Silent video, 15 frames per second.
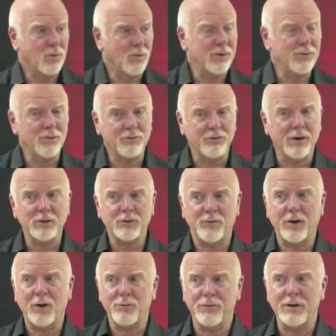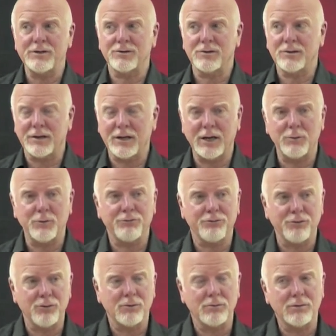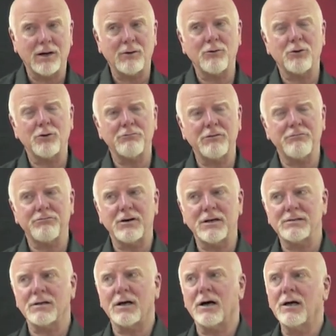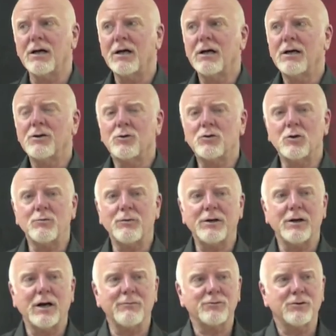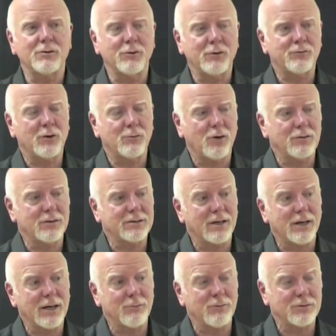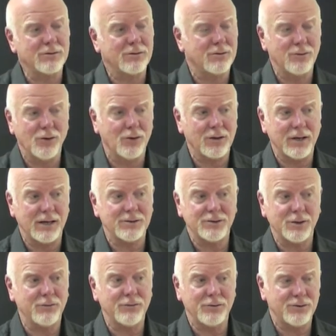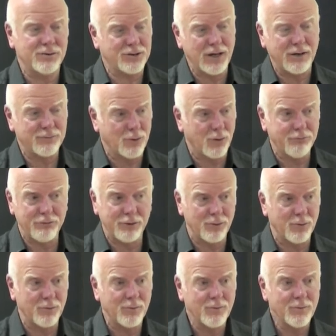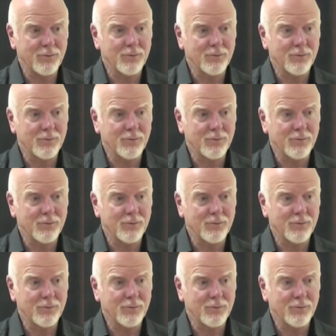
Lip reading: When the Christ vibration came through, I'm going to rephrase that. Doesn't mean you have to love them all the time and not get chaffed off with them.